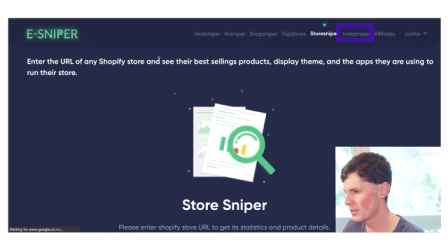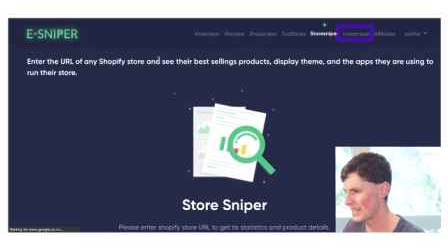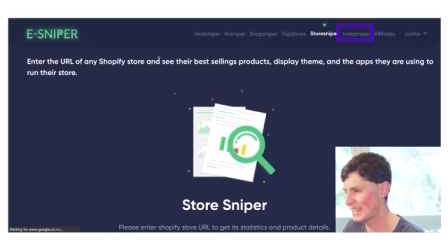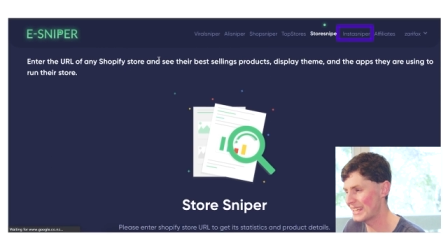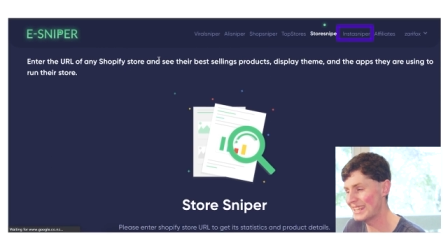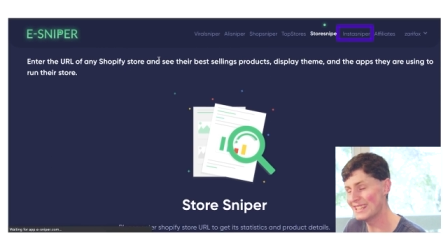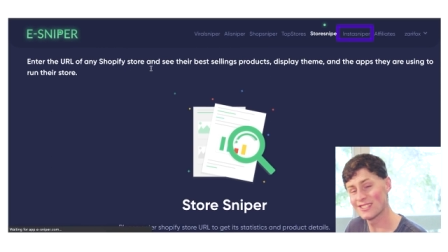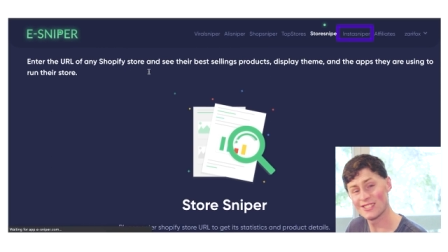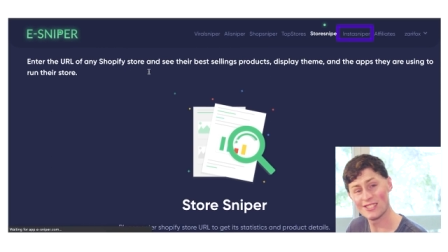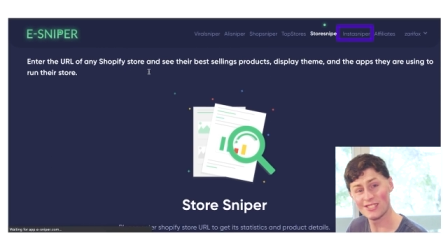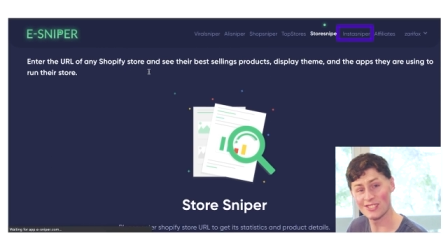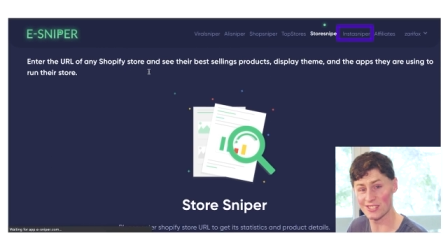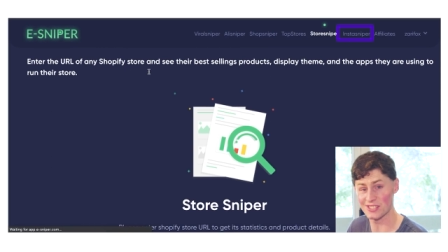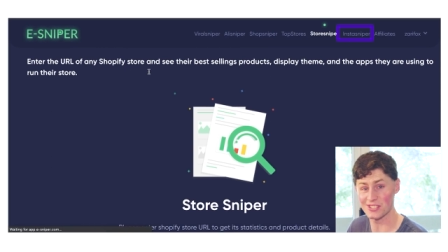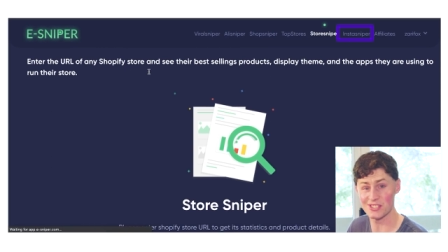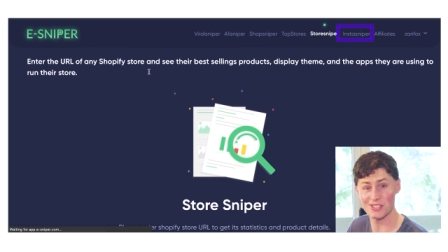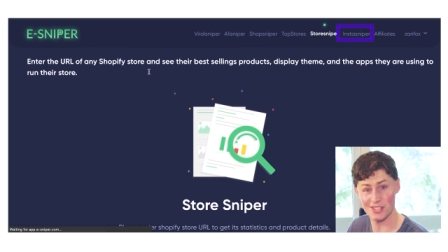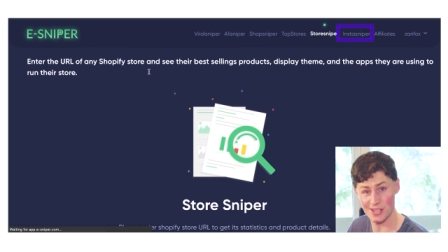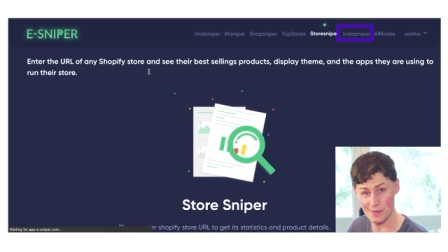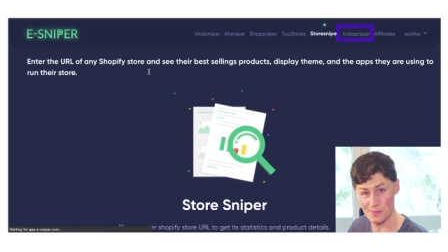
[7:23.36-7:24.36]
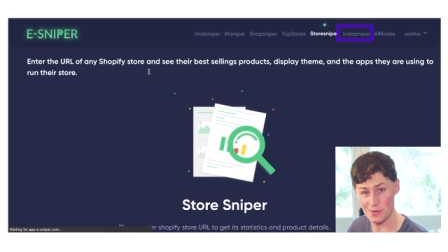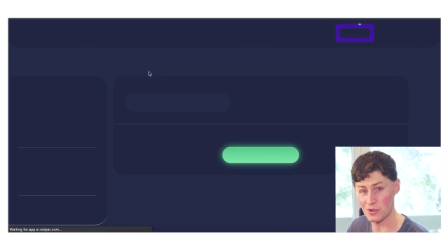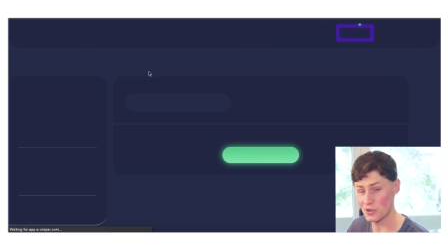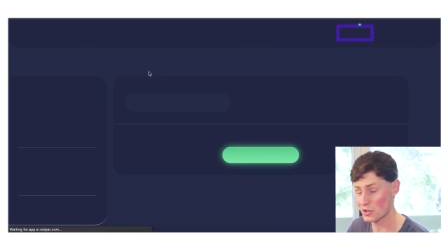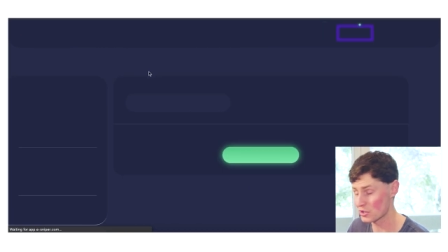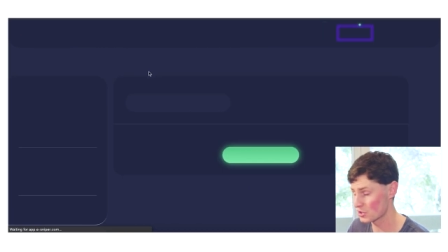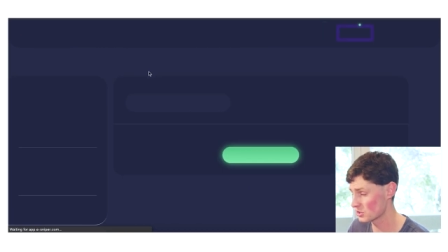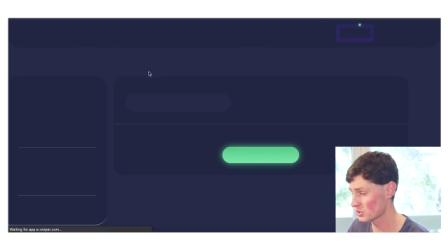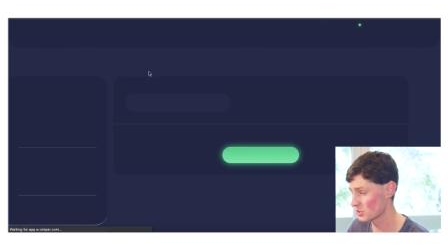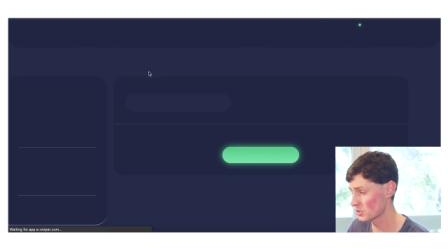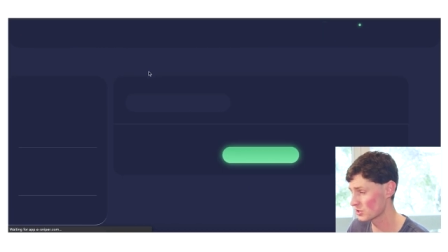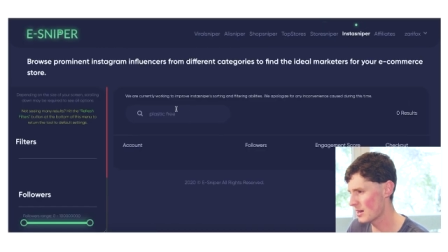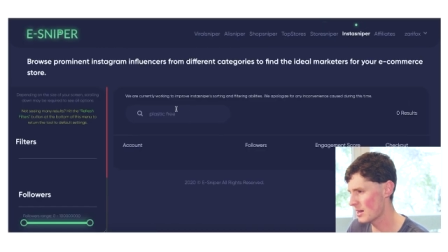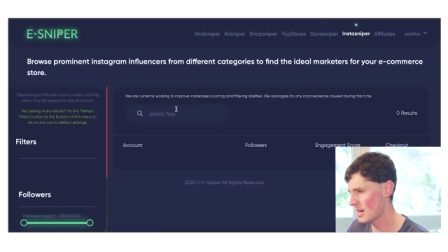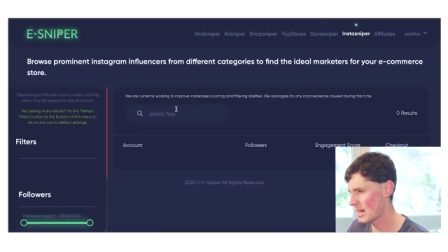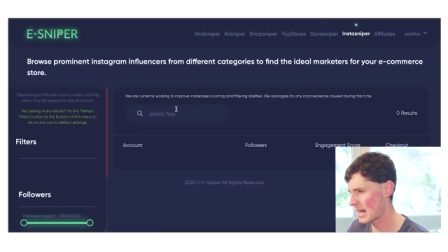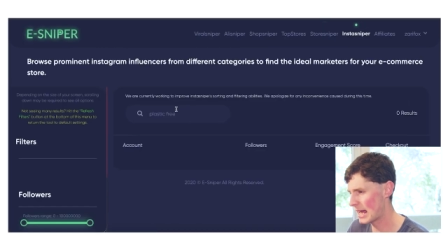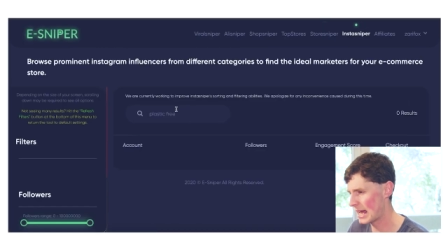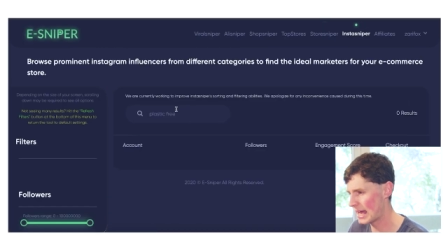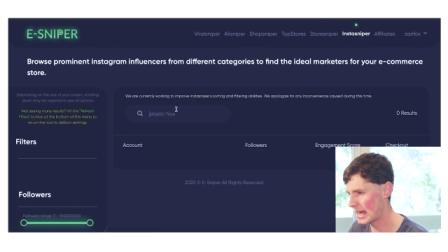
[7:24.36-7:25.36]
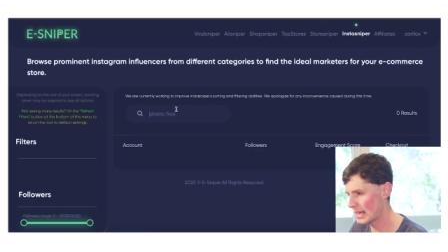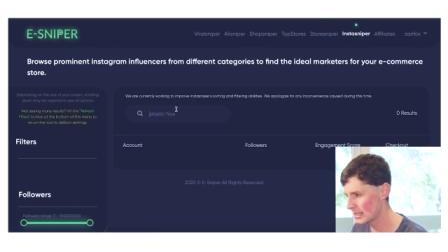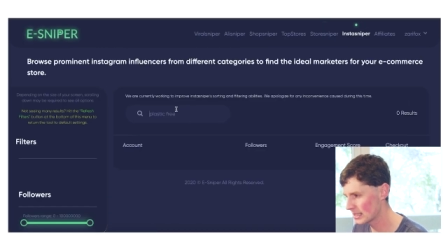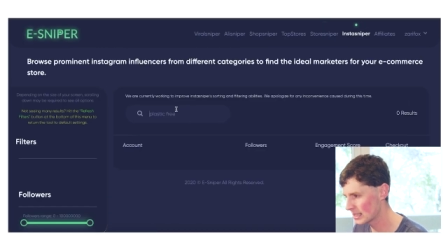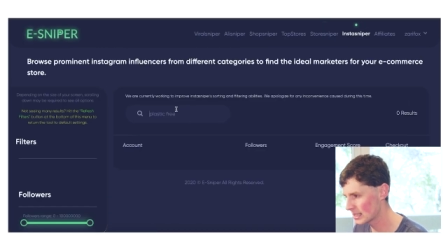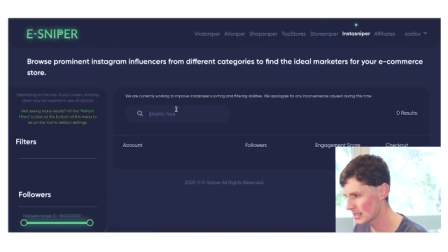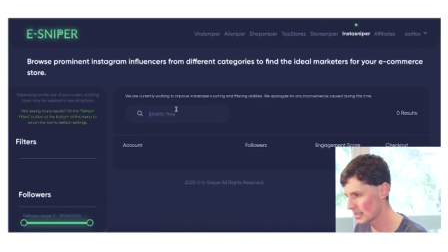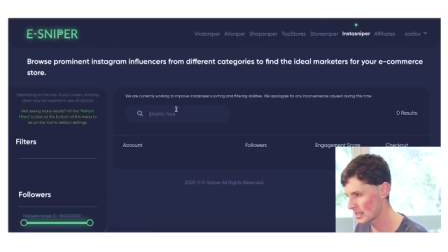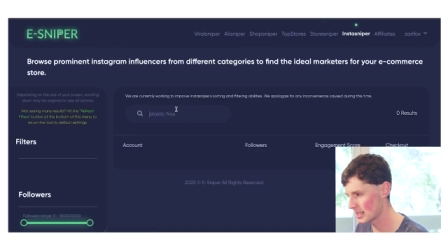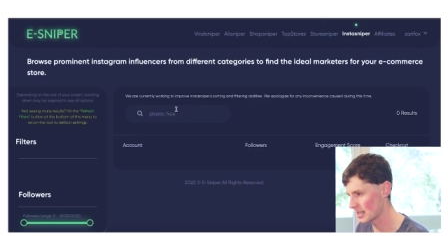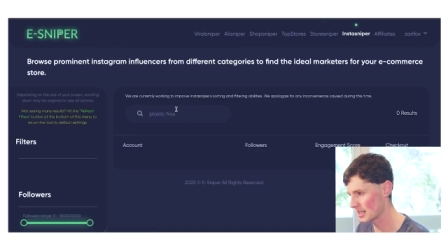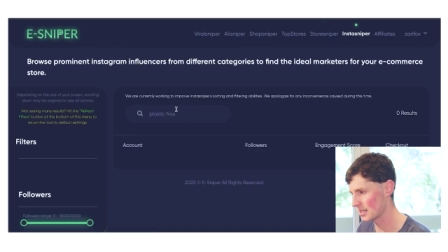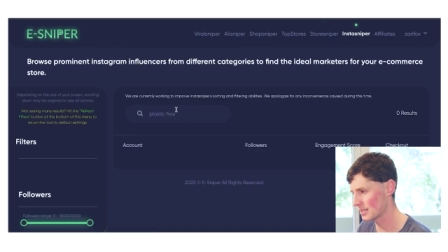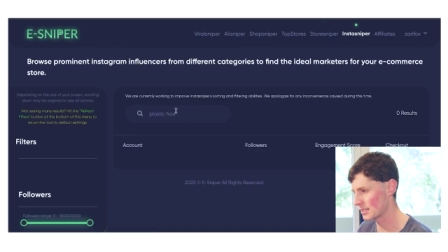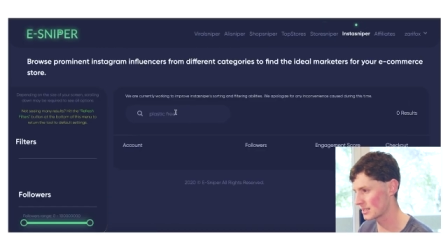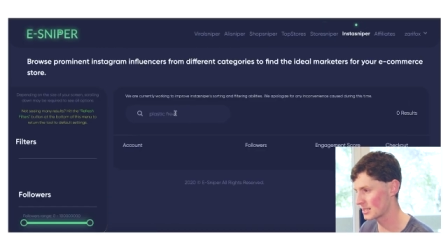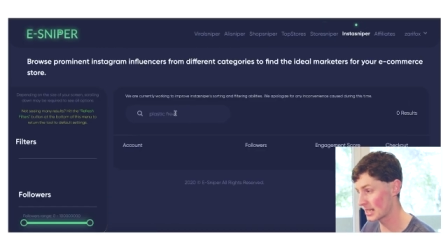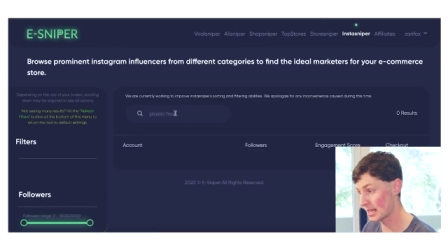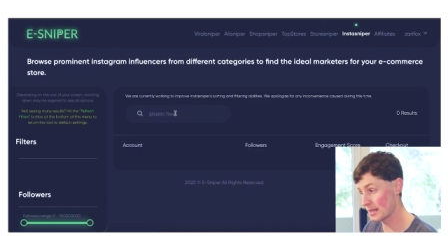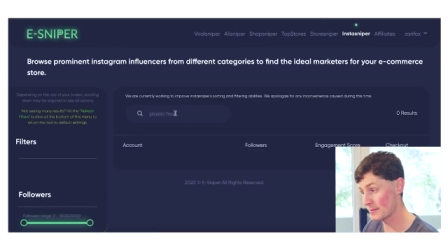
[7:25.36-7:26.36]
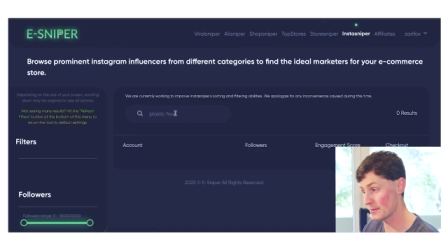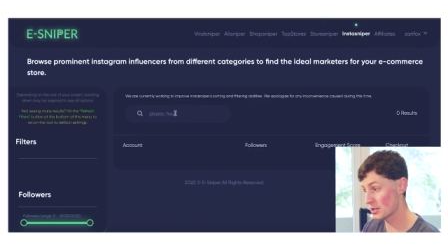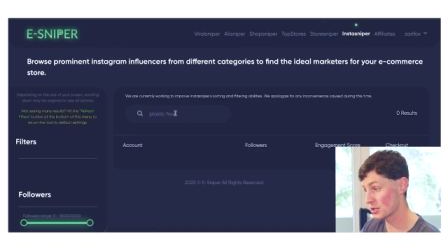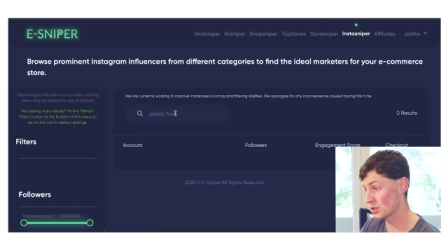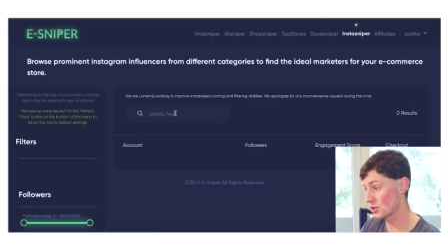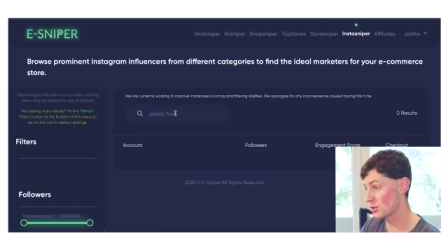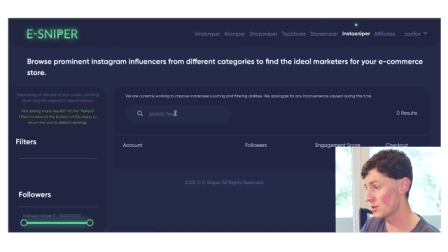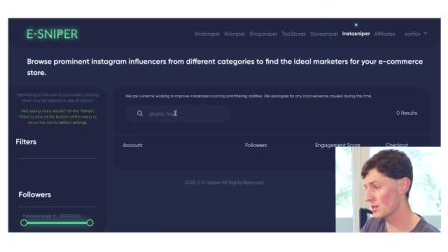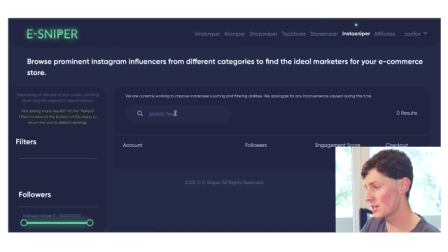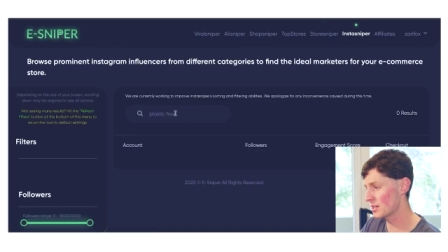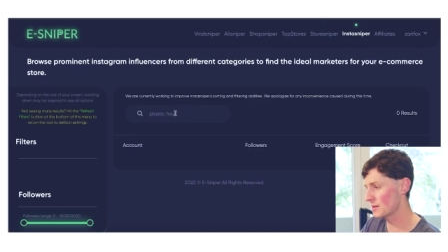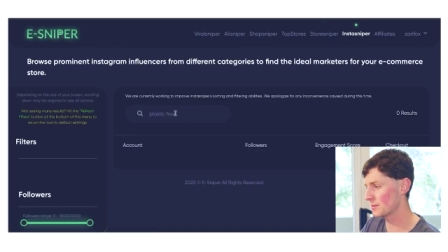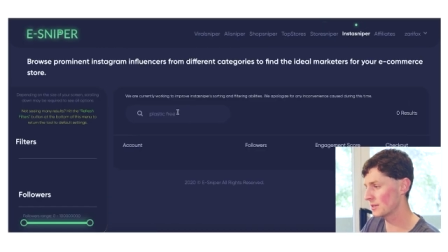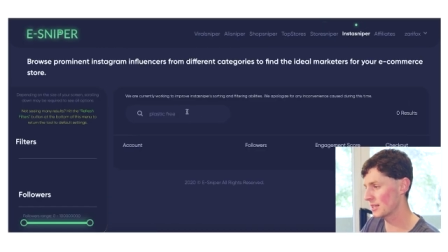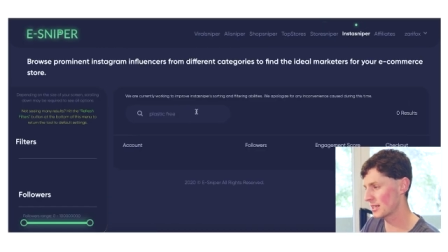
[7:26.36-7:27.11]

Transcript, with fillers: on to the Insta Sniper. I had uh, the same issue here,